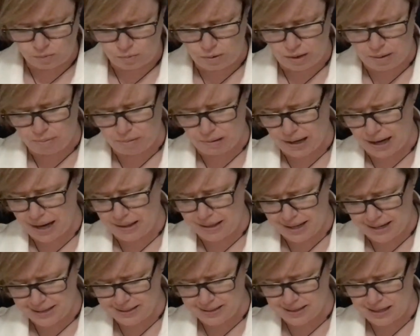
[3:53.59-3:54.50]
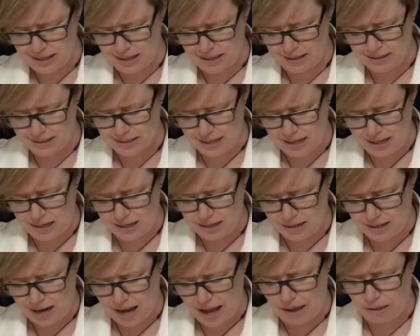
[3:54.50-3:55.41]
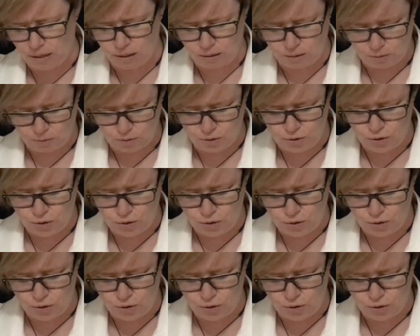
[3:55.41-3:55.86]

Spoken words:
We pray these things in and through